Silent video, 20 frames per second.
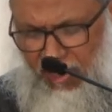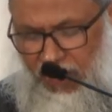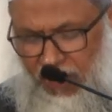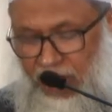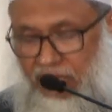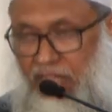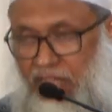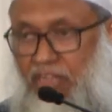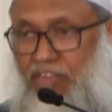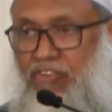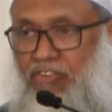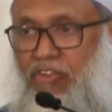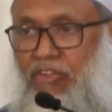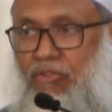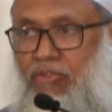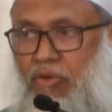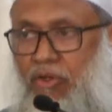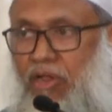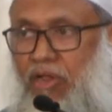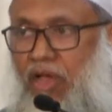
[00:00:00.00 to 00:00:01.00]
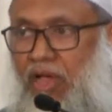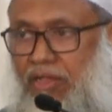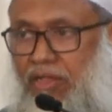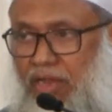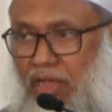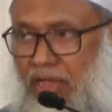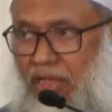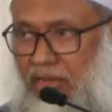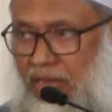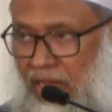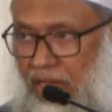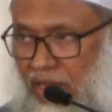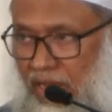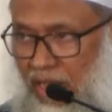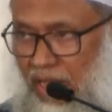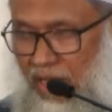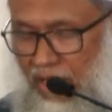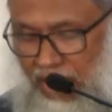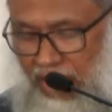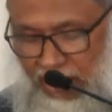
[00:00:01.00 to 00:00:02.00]
yashhadu an la ilaha
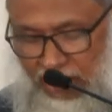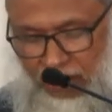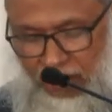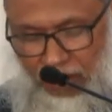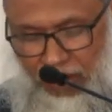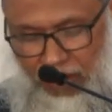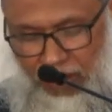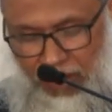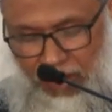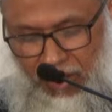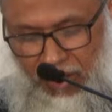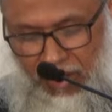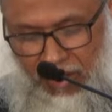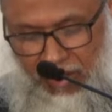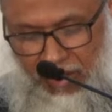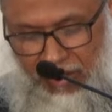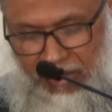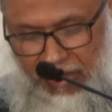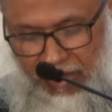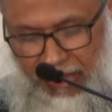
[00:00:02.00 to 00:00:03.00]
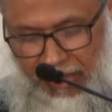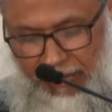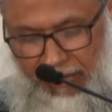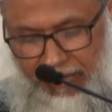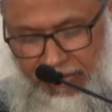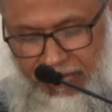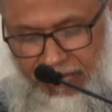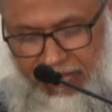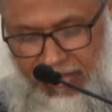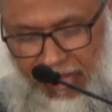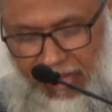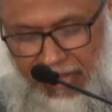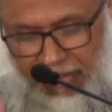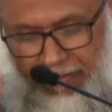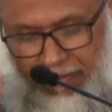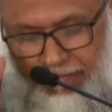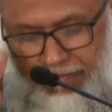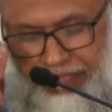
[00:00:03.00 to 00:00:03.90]
illallah. Okay, he said,